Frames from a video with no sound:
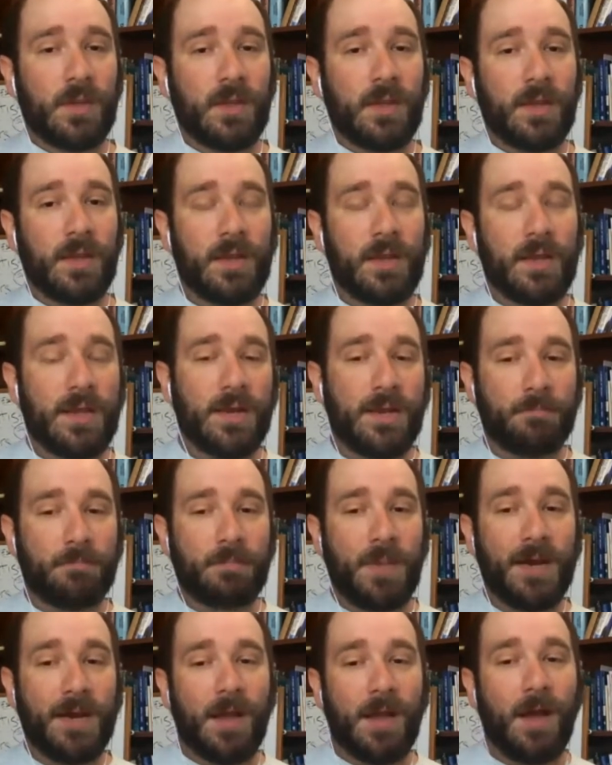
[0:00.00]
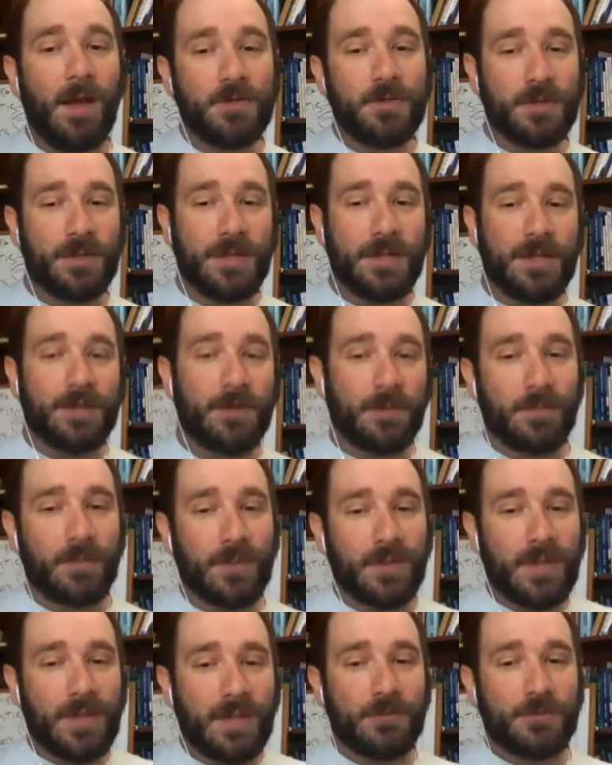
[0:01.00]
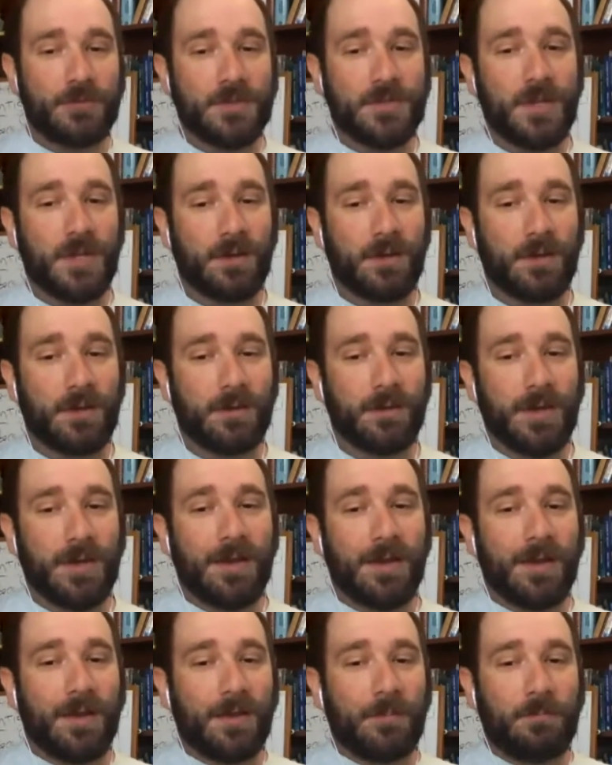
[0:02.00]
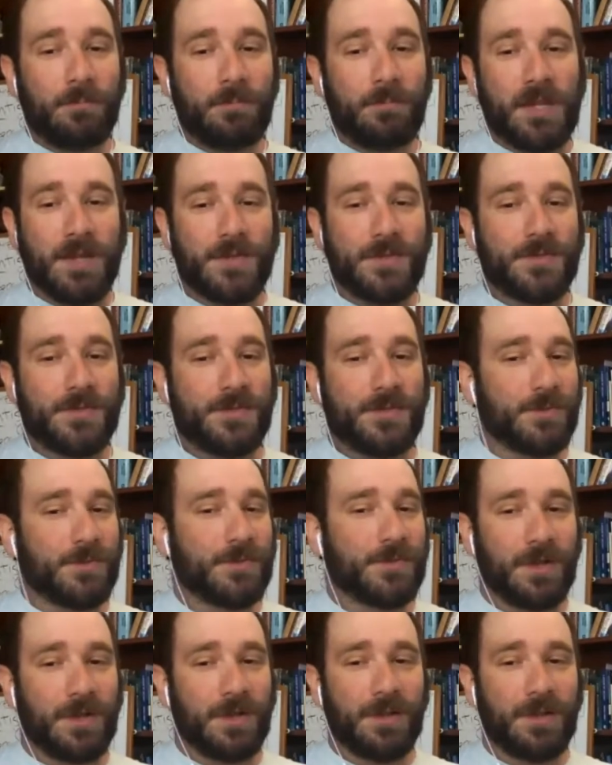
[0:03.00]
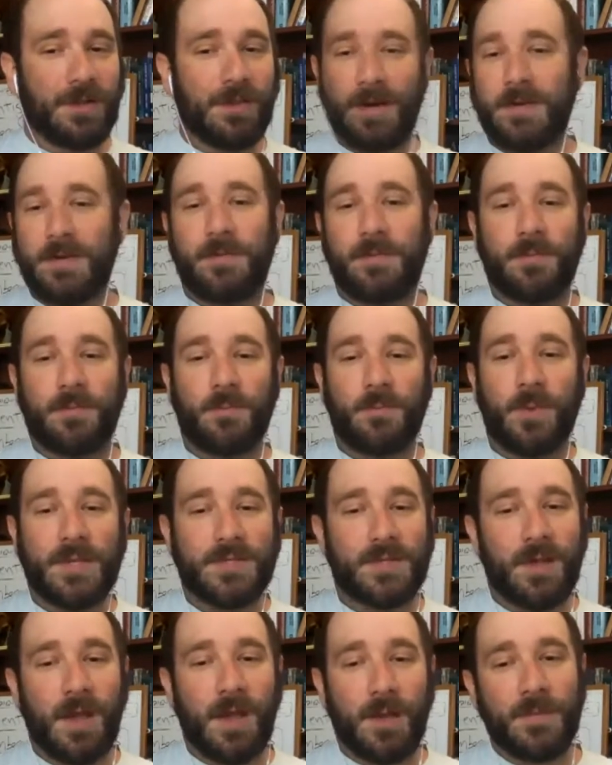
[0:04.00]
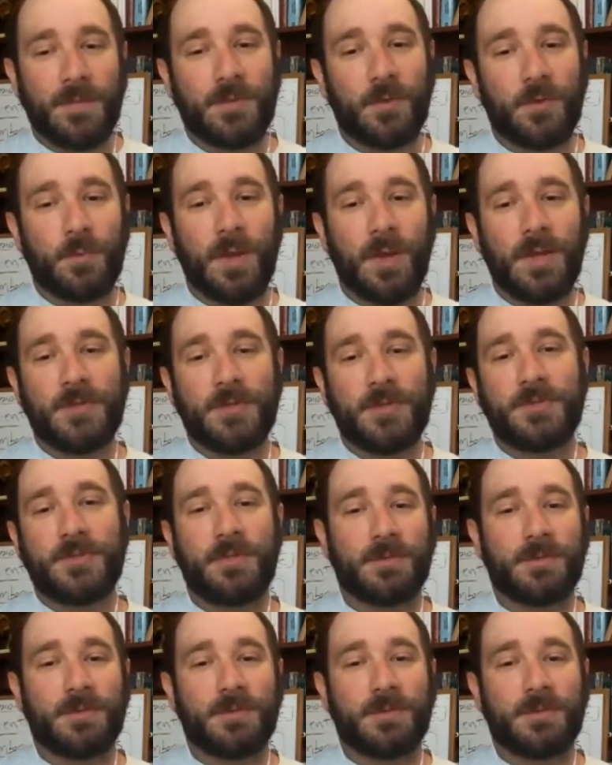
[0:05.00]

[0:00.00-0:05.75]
It, it pedagogically, it could be really interesting because there's a lot of different ways to come at the question.